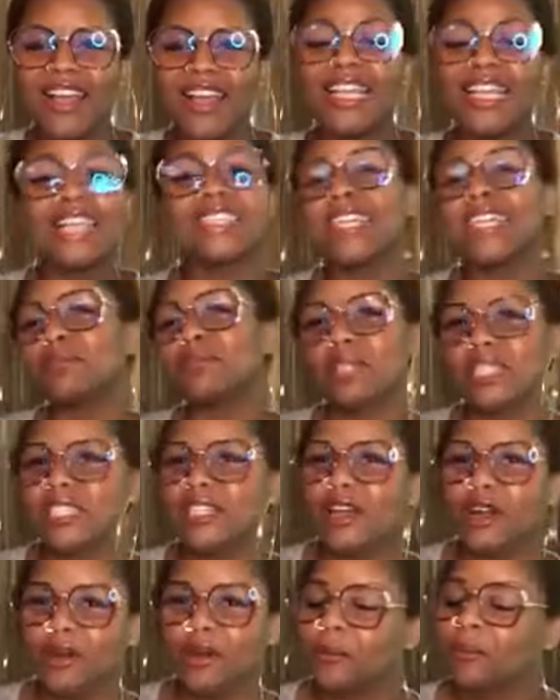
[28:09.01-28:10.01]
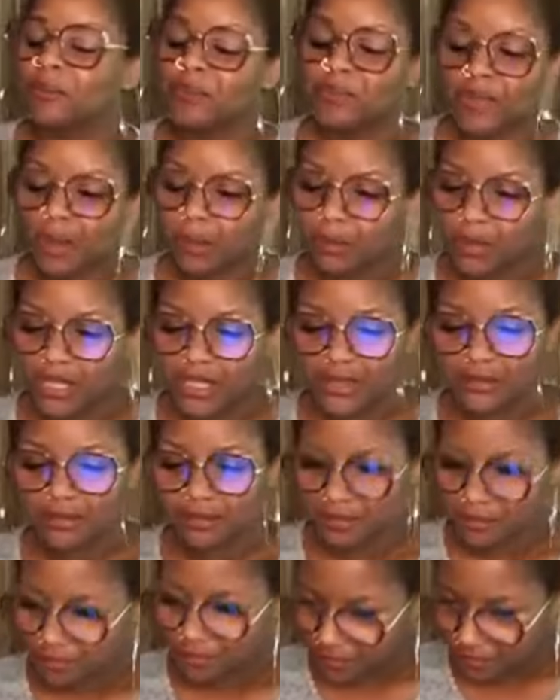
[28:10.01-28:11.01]
Like, that's me, y'all. But
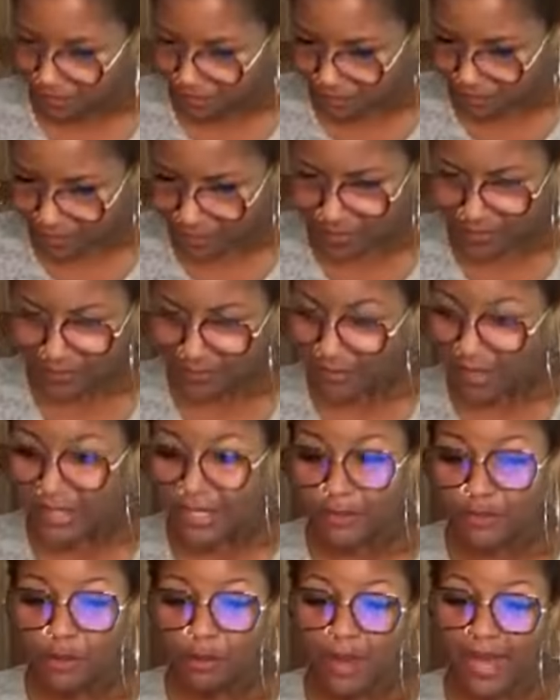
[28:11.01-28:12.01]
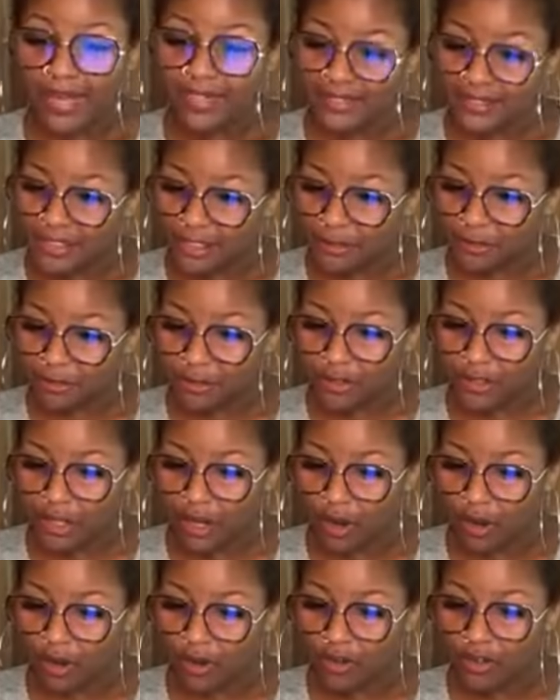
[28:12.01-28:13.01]
everybody different,
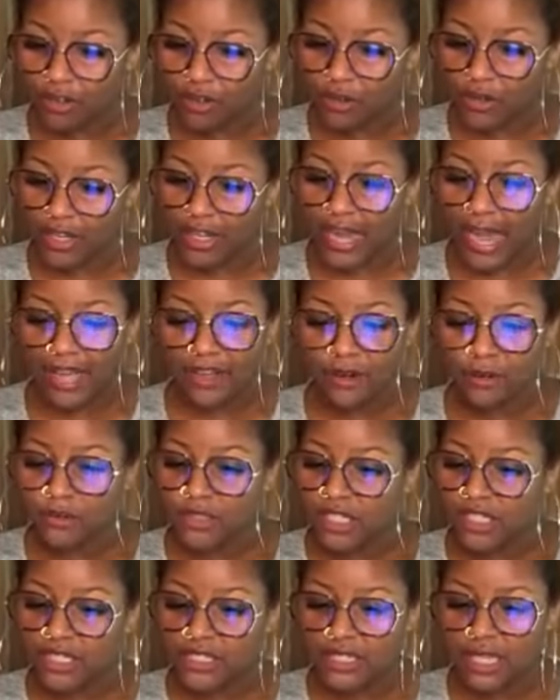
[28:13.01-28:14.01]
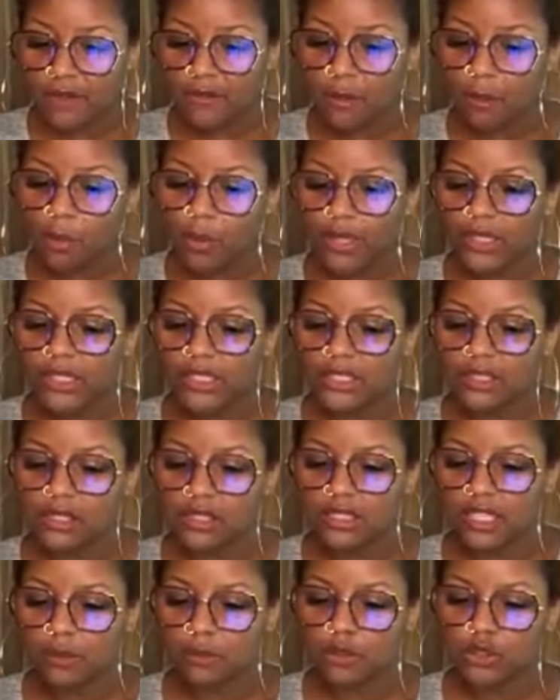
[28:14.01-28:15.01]
y'all. Okay? I don't think it's ever pointless to
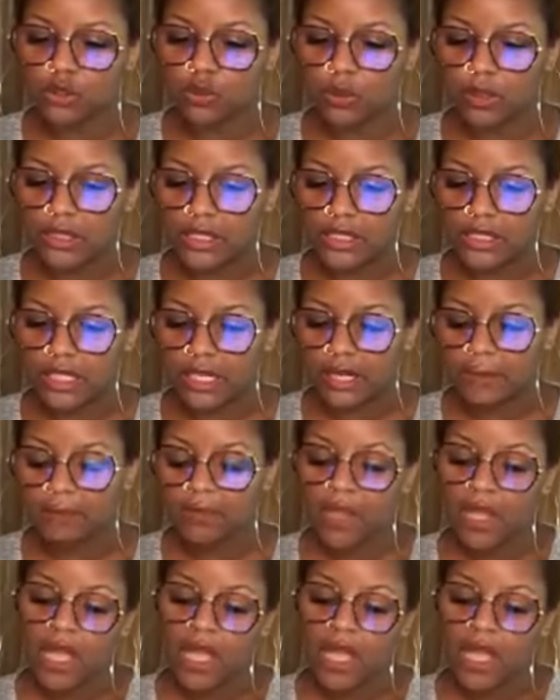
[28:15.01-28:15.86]
say what you want to say.